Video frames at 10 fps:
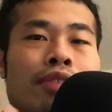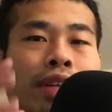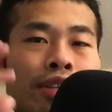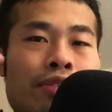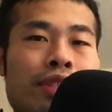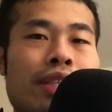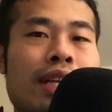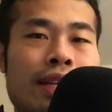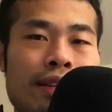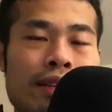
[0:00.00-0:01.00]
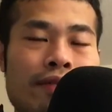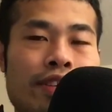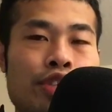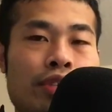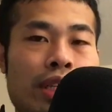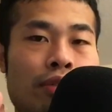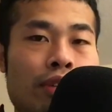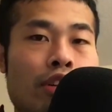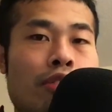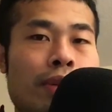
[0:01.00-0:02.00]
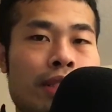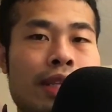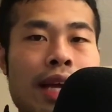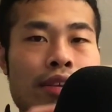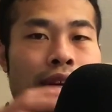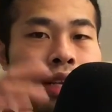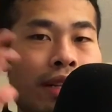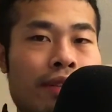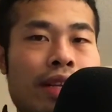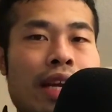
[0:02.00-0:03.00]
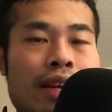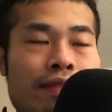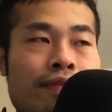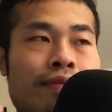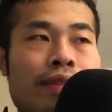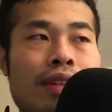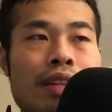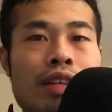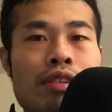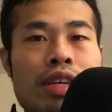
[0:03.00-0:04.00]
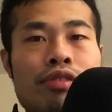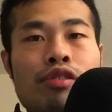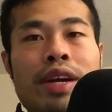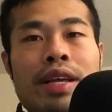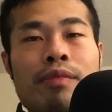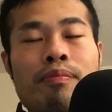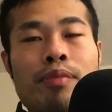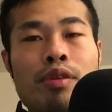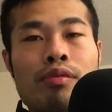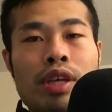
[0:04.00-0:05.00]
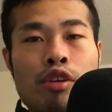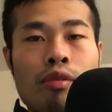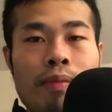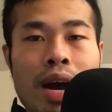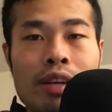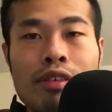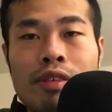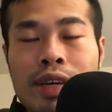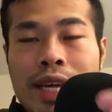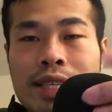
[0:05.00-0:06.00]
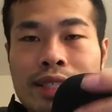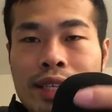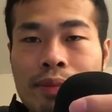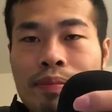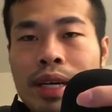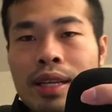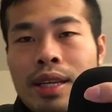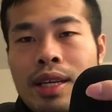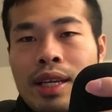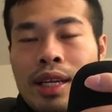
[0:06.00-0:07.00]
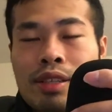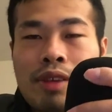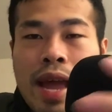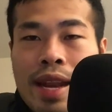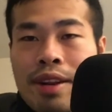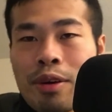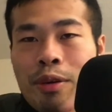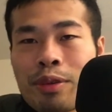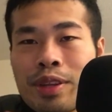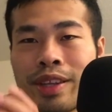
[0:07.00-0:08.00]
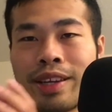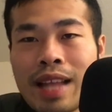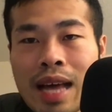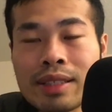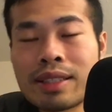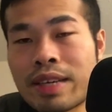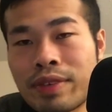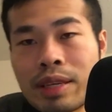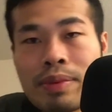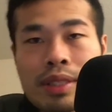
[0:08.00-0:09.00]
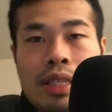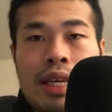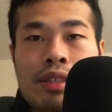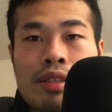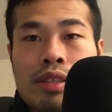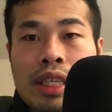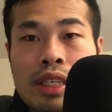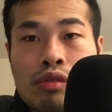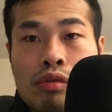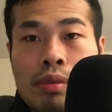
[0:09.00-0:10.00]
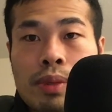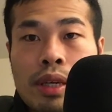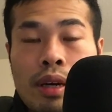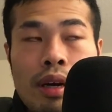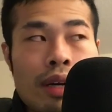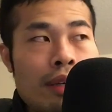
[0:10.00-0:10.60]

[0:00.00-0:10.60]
You can use like very general corpus, and you can train build your model easily. But to handle another 70% is just extremely hard.